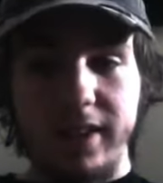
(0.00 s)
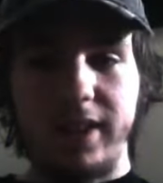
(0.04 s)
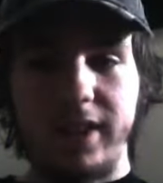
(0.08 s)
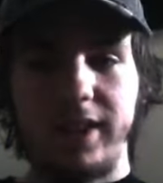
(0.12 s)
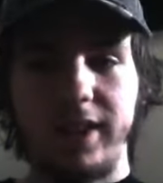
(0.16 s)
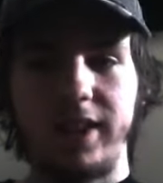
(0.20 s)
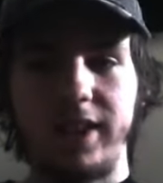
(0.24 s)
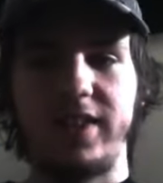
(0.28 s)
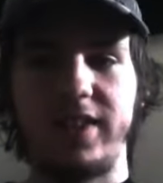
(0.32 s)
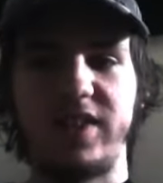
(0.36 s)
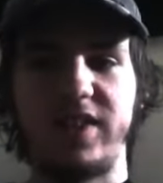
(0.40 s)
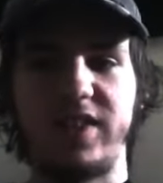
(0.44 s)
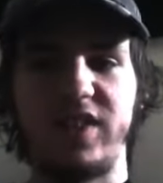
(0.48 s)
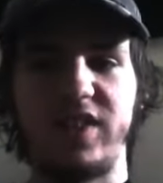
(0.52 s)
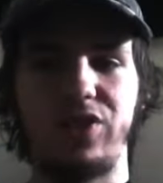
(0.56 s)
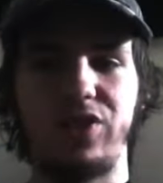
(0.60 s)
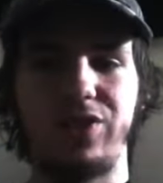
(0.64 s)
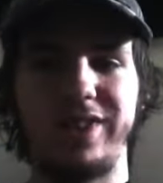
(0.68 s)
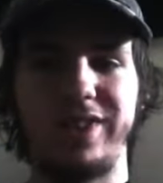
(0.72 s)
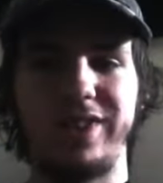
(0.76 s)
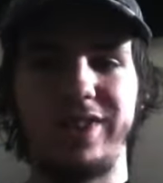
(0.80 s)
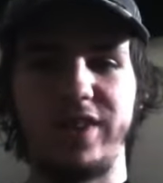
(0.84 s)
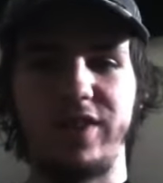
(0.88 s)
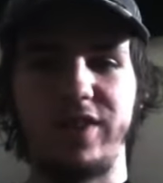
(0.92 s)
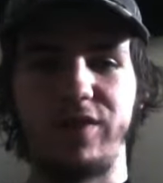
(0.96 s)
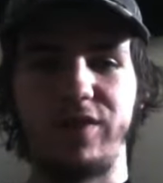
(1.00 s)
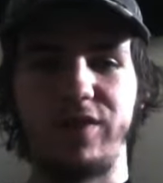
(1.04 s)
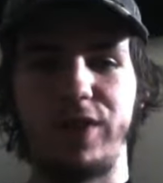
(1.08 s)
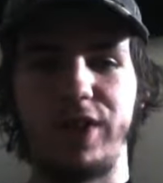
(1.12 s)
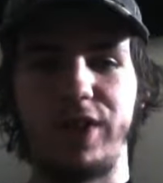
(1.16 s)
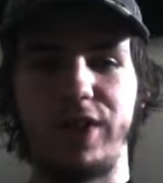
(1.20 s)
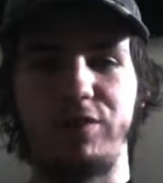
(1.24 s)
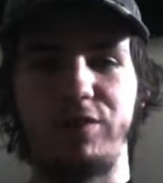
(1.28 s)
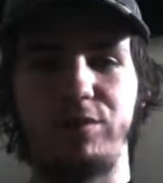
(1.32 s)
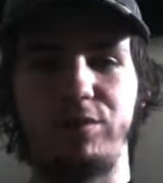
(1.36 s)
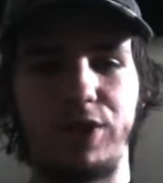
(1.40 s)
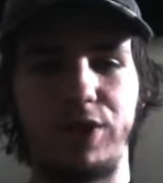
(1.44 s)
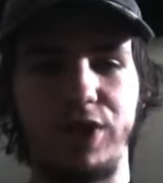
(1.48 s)
It is a
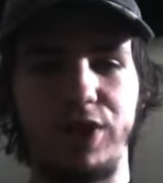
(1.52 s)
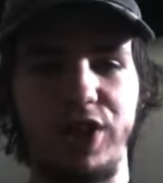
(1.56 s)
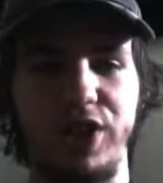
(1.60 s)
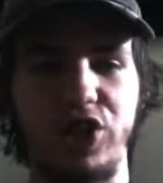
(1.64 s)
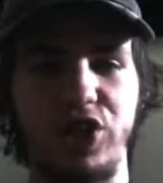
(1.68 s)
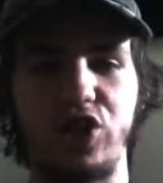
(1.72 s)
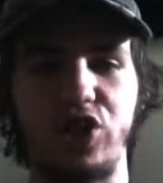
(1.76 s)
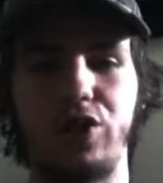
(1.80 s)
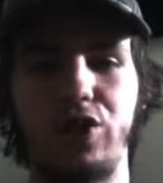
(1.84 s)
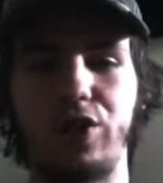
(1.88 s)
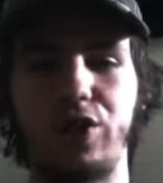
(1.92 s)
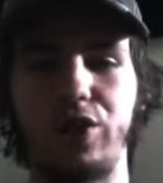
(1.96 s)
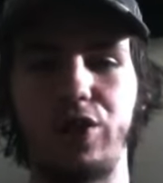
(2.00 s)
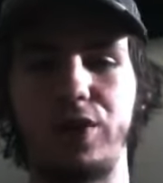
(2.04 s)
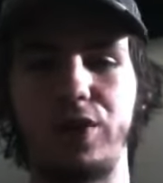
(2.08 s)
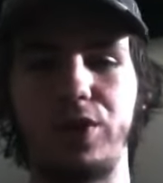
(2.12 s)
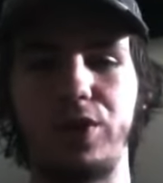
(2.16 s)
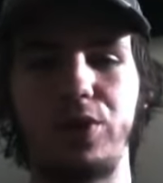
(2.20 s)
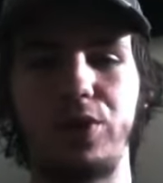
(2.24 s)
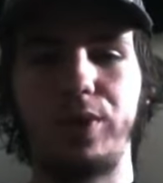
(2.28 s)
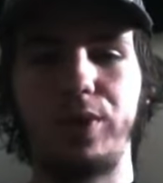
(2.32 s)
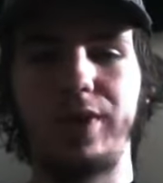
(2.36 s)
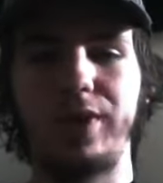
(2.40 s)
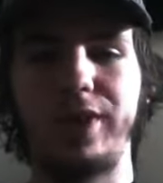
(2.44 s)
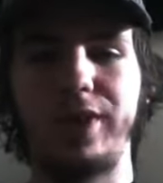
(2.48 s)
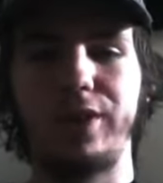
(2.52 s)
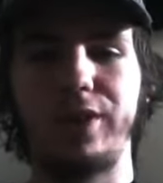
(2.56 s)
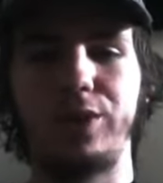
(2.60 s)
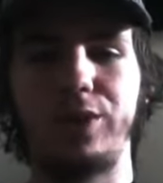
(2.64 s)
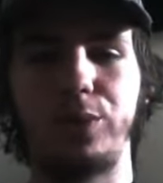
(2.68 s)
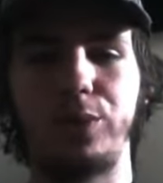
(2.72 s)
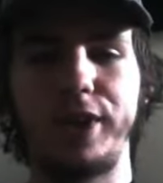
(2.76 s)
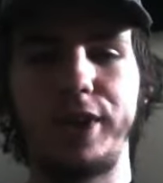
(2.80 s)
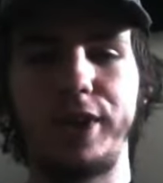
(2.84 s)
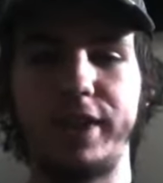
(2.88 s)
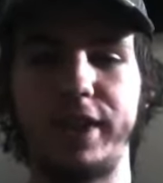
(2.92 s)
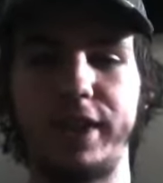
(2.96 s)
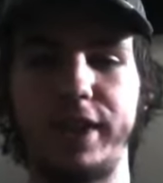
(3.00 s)
2005 British horror thriller
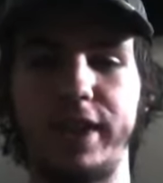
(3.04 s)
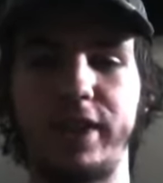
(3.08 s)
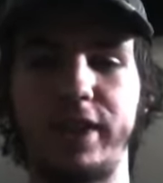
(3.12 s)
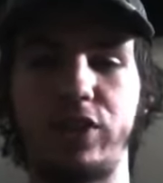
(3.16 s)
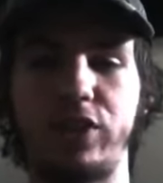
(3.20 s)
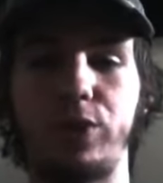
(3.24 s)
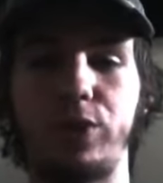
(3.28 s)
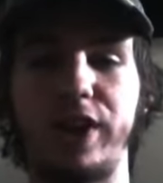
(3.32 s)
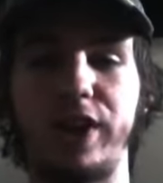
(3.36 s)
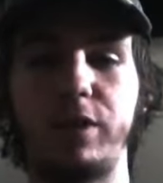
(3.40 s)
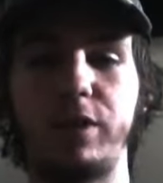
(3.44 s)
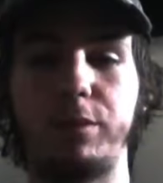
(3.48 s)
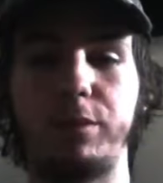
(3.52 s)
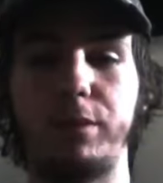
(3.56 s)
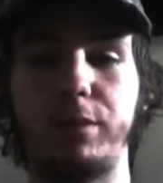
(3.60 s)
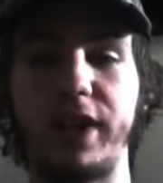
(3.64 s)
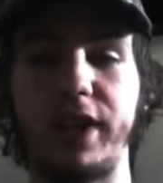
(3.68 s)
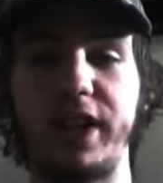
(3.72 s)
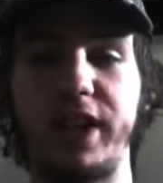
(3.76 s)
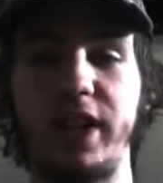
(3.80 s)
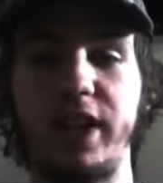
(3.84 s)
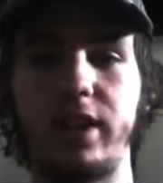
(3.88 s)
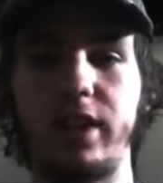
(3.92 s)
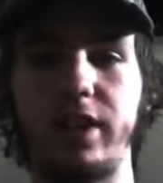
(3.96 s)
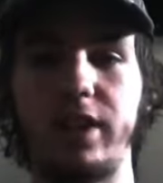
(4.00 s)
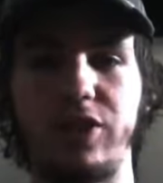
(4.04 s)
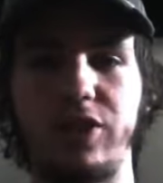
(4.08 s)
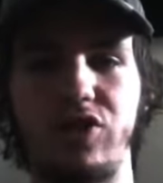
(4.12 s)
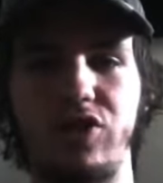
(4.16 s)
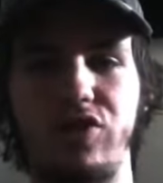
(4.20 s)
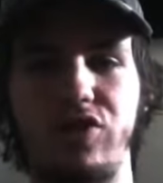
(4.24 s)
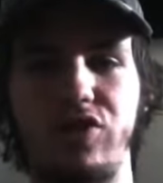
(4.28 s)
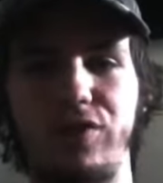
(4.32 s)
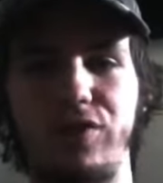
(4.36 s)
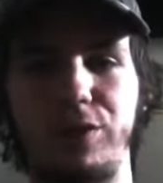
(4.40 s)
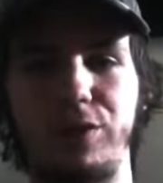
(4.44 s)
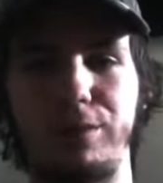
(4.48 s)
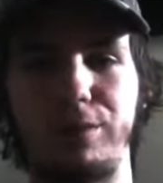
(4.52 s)
written and directed by English
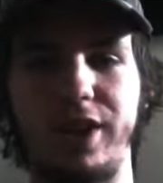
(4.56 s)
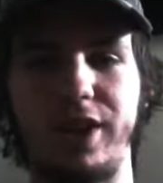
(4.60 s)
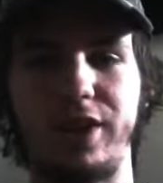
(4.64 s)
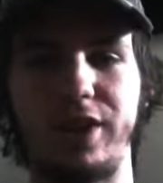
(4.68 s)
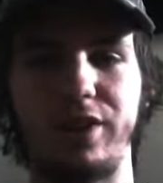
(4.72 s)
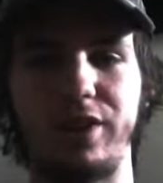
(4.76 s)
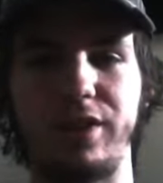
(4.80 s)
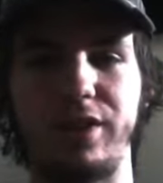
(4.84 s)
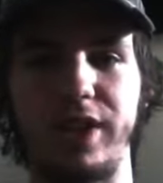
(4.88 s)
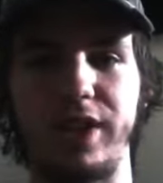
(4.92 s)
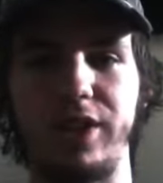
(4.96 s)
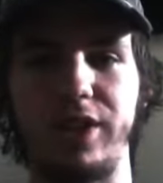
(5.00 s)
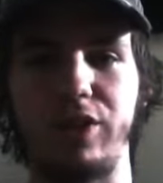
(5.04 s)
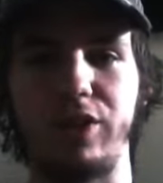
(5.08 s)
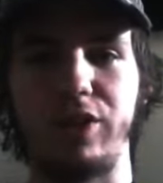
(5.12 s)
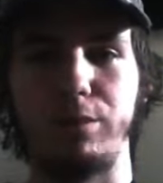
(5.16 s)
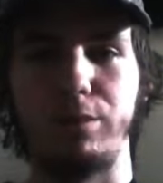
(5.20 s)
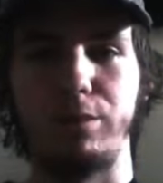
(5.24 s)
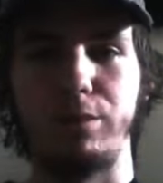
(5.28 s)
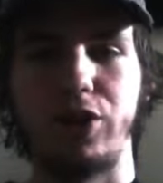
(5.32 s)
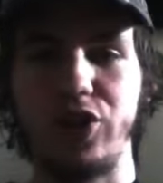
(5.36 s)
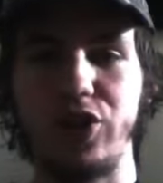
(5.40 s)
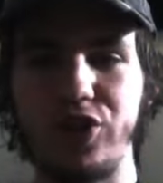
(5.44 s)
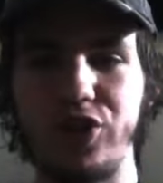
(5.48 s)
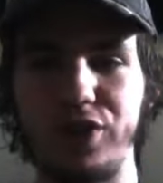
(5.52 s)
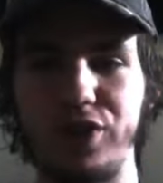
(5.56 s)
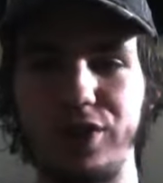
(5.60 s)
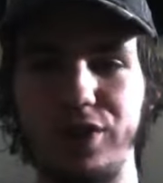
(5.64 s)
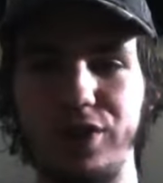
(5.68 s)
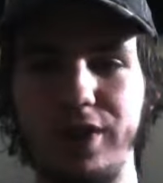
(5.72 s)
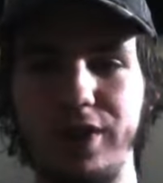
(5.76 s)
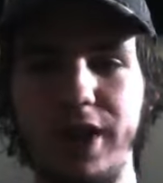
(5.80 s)
filmmaker Neil Marshall,